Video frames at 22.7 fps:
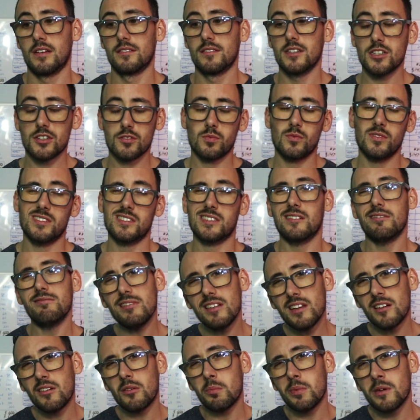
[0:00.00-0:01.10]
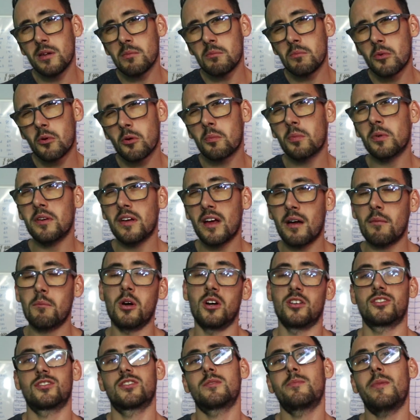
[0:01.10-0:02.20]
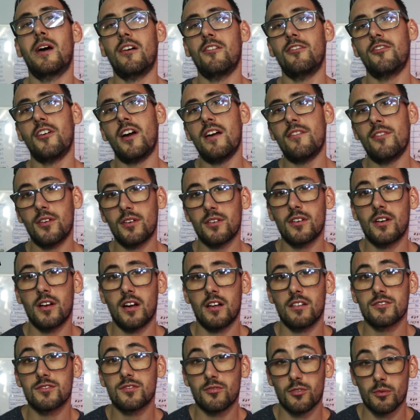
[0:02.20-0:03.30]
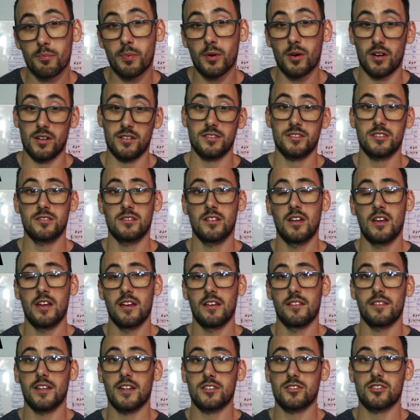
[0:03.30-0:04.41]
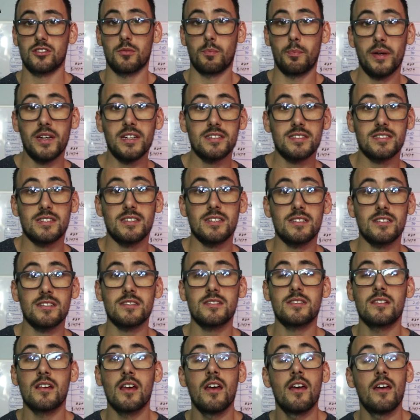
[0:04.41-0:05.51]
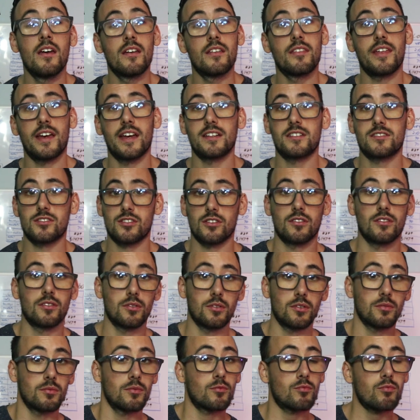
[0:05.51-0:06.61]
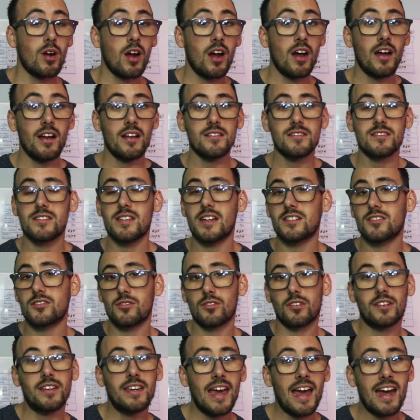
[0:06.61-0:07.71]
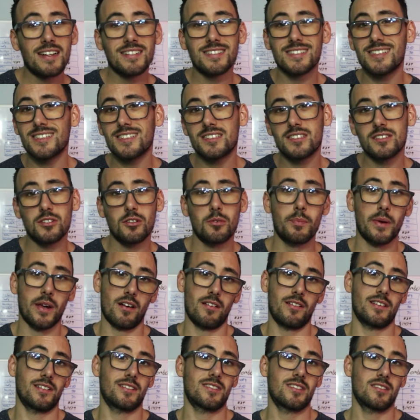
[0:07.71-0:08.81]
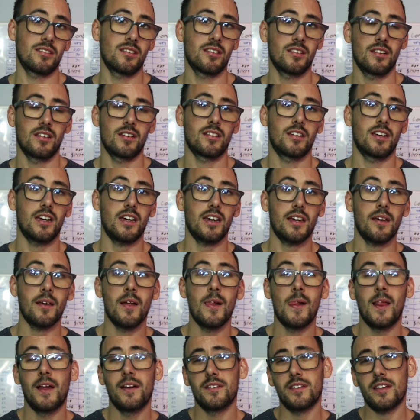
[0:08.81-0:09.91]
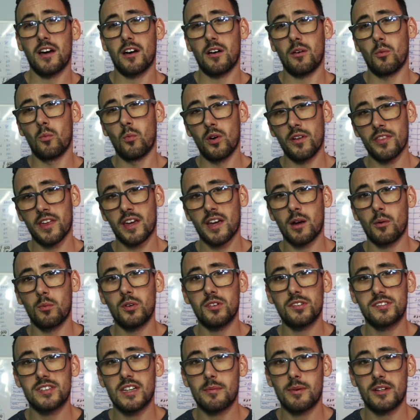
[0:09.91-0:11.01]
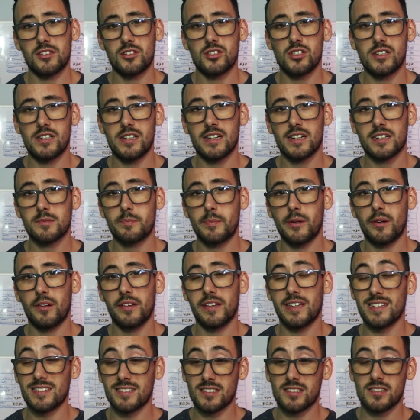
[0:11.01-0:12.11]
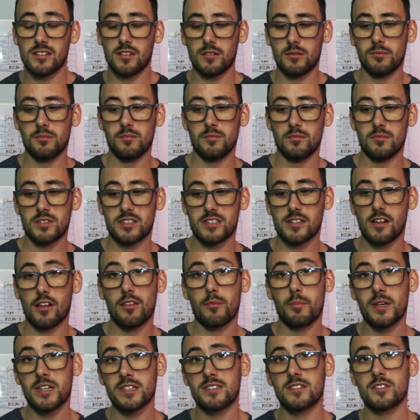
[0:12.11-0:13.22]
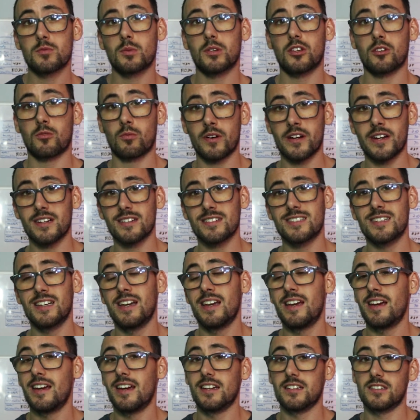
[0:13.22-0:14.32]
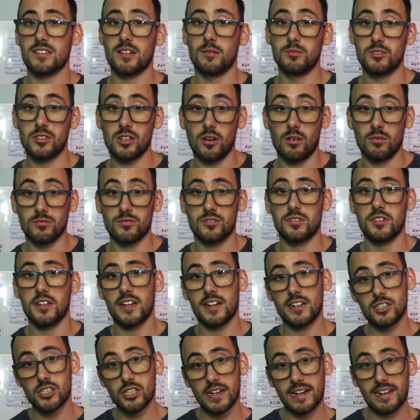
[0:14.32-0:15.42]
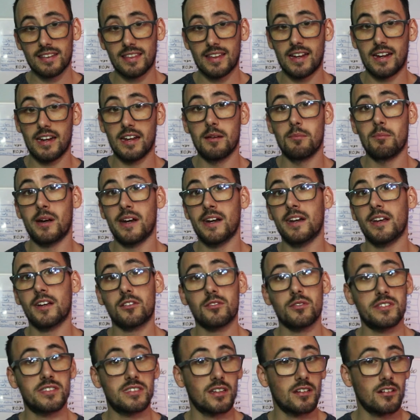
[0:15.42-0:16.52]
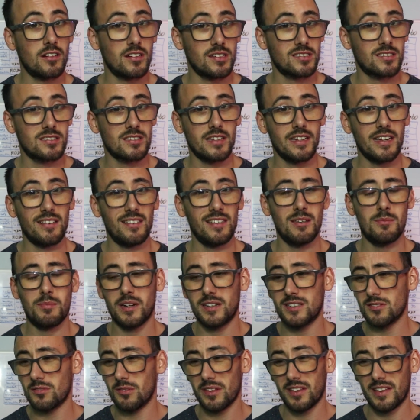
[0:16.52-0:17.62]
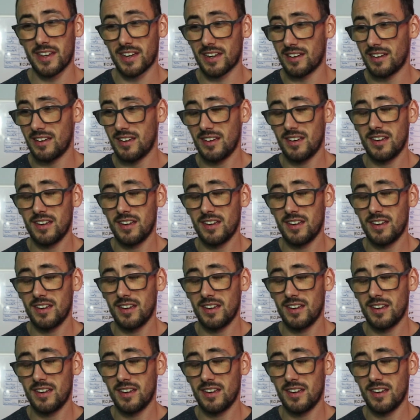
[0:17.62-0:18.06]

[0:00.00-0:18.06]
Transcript: This one's a little bit more, but not much. It's about $500 for parts. That's your pistons, that's your rods, that's your gaskets, and your bearings, okay? Now, one thing I will say about the GTX build is some sell the pistons with the rings, and some don't, so you gotta check that. It might increase the cost slightly, but it's only like